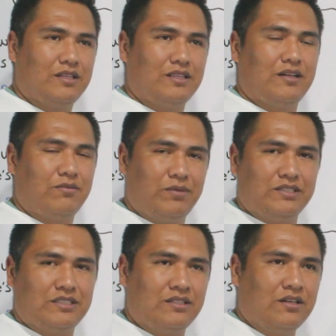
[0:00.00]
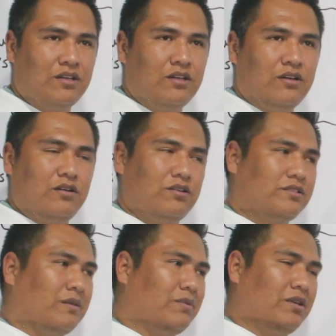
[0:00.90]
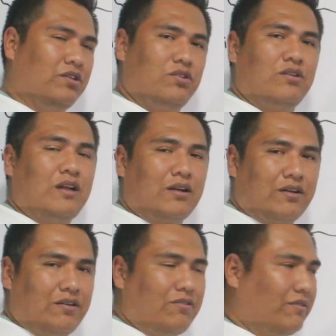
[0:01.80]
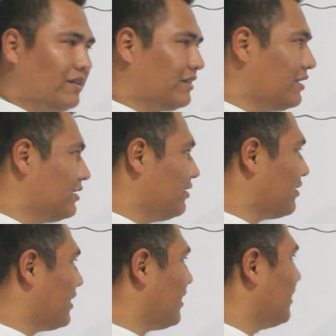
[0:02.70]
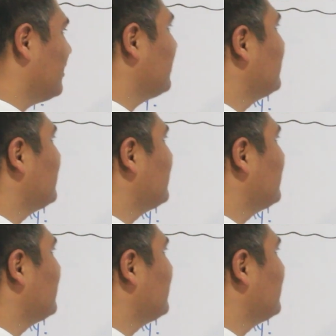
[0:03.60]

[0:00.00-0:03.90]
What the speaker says: that they're missing or something you don't agree with, okay?